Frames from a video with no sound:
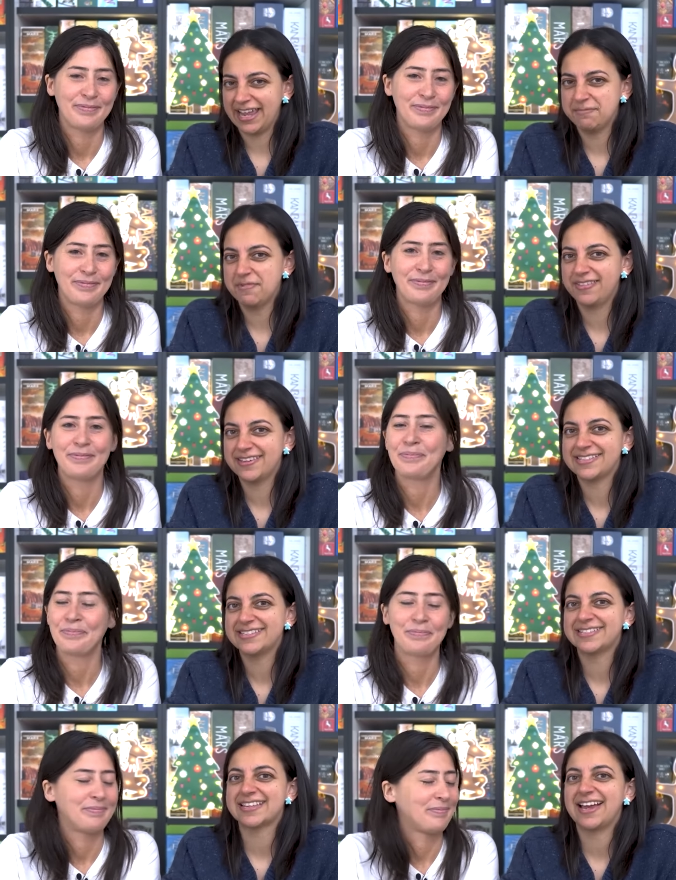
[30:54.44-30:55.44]
Speaker 1: game. This
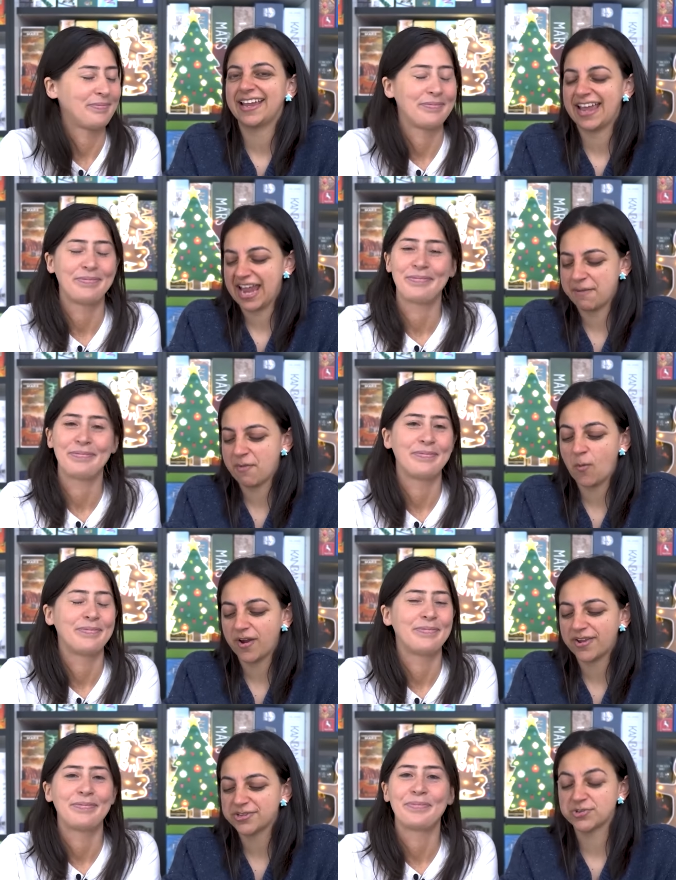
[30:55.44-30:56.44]
is a game
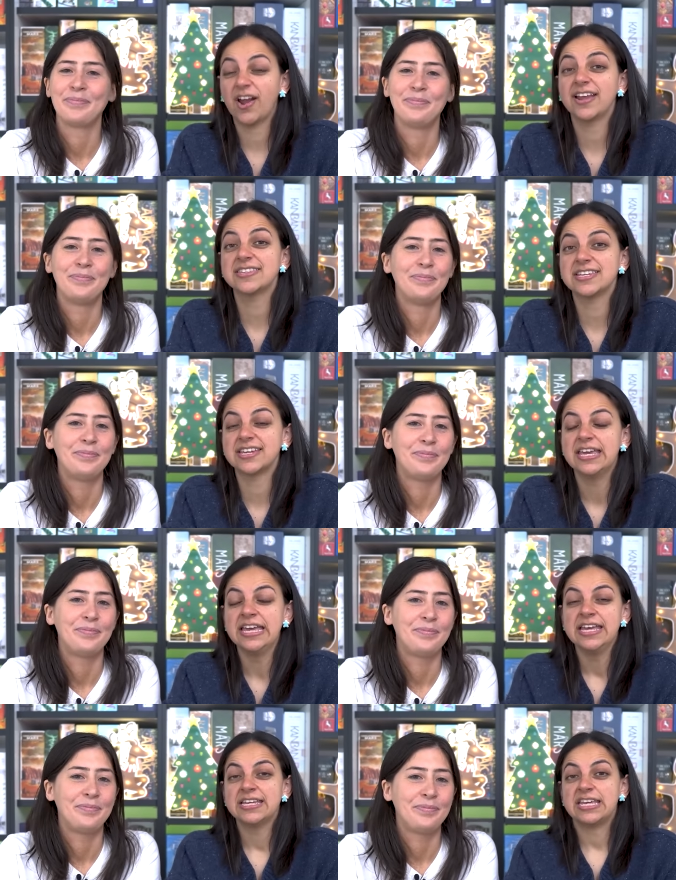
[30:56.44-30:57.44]
where you're trying to
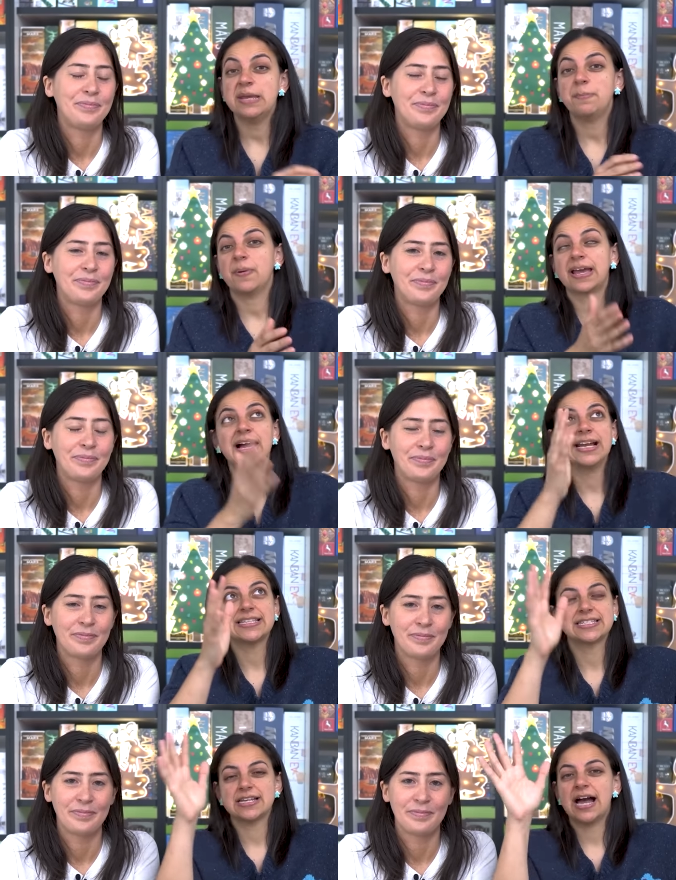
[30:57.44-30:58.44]
keep
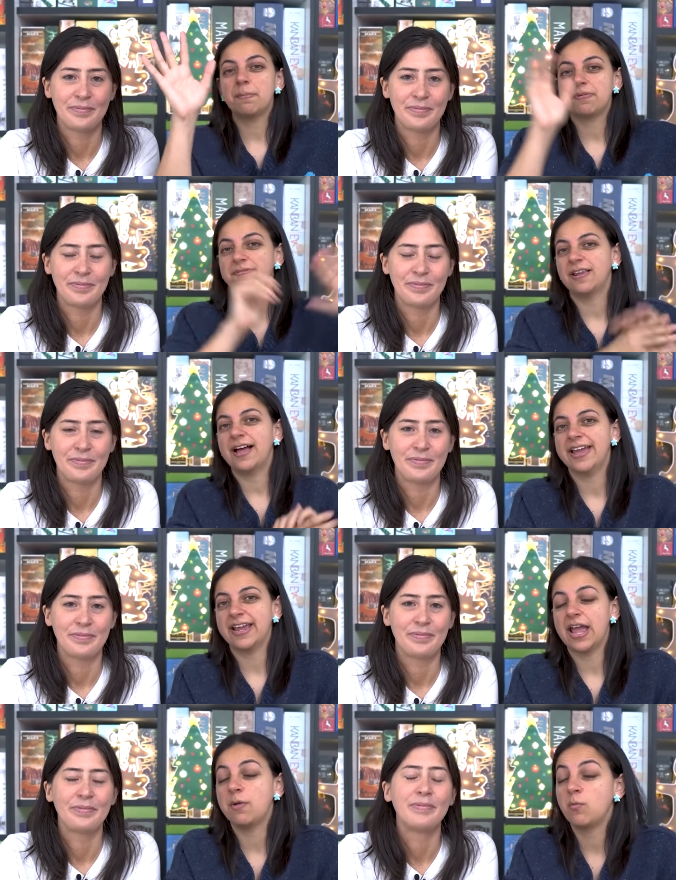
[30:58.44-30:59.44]
kites up
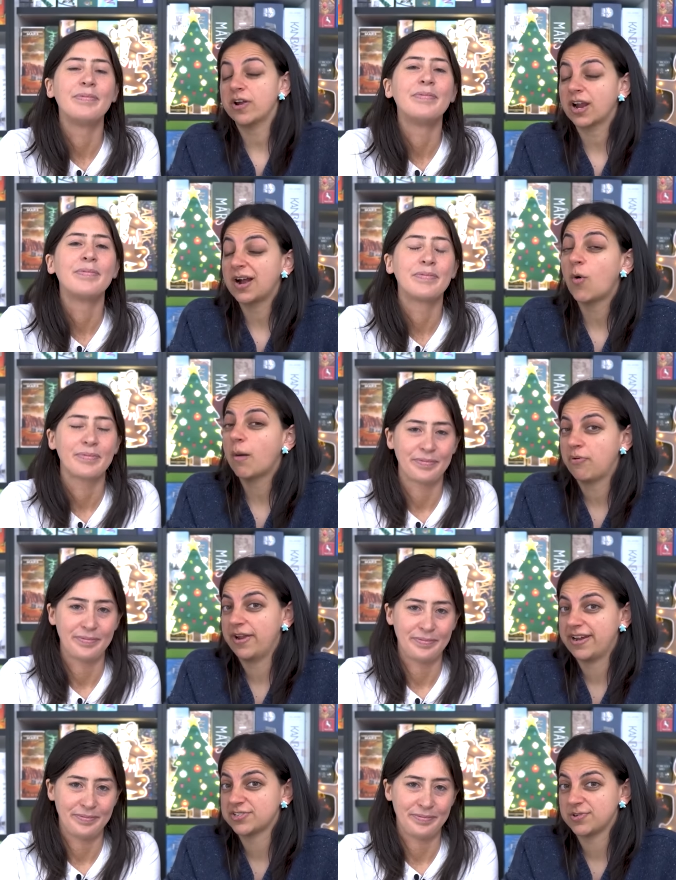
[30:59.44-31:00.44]
flying and we're
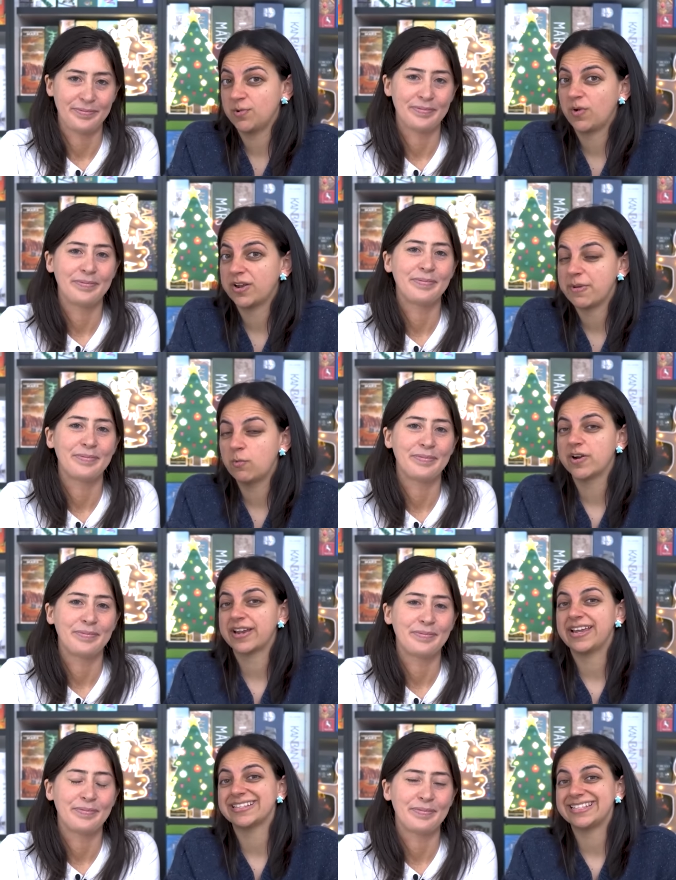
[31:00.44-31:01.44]
cooperating. So we're all going to be
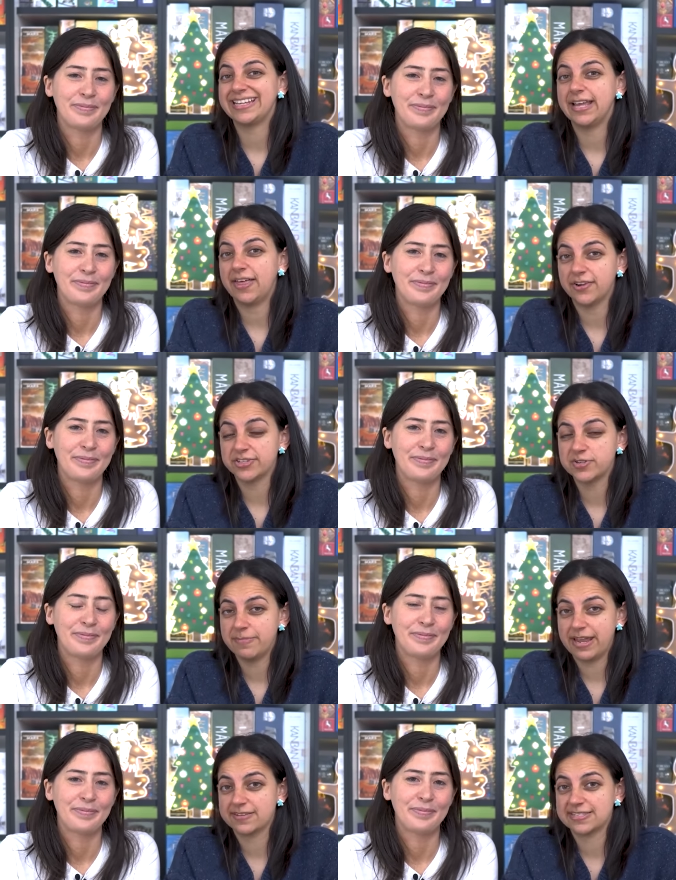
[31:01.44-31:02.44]
working together to
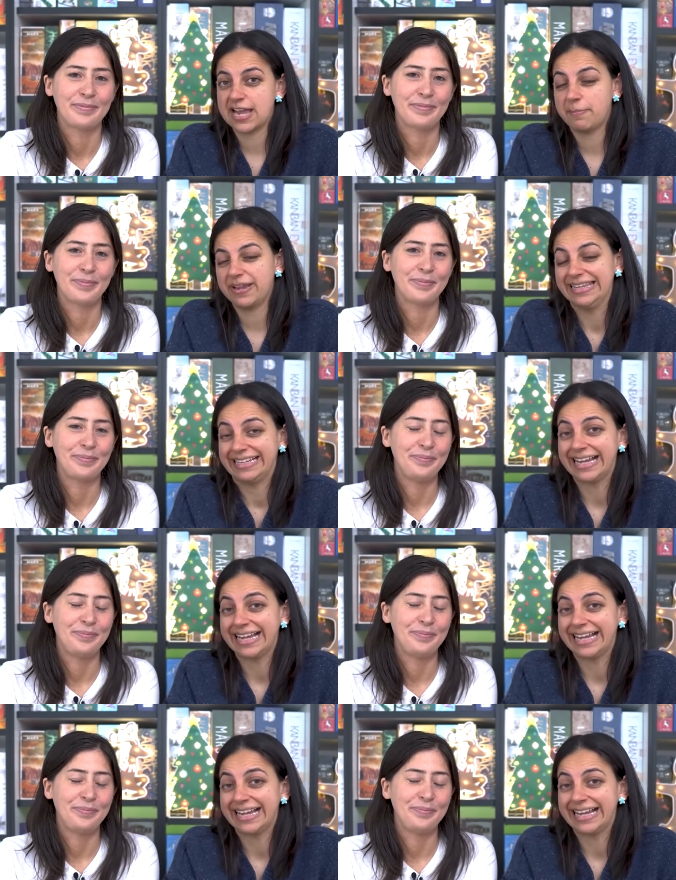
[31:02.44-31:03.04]
make this happen. The